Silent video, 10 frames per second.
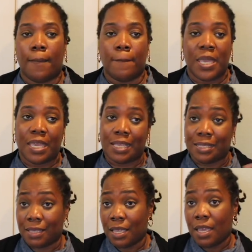
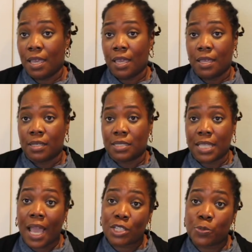making
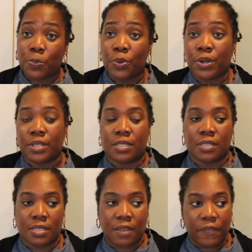dashboards and
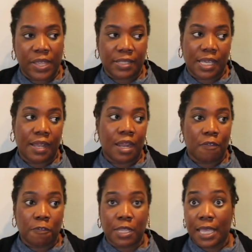stuff like that, and I
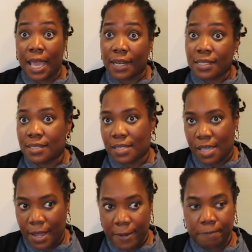really got into
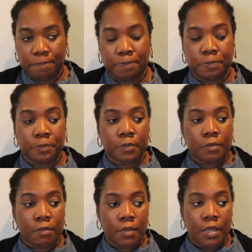that.
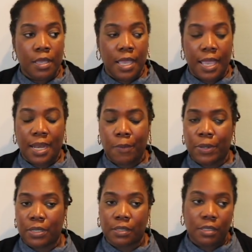And I
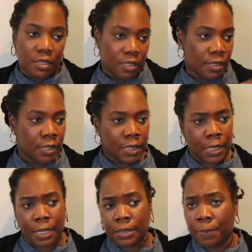would
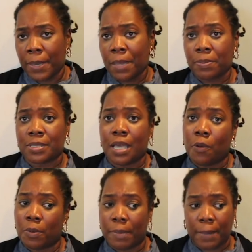cut the papers
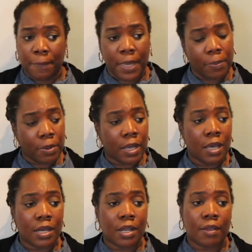out with my paper
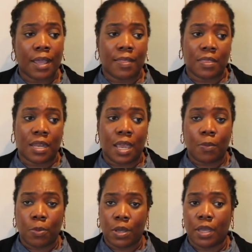cutter, and then I
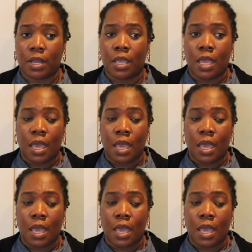would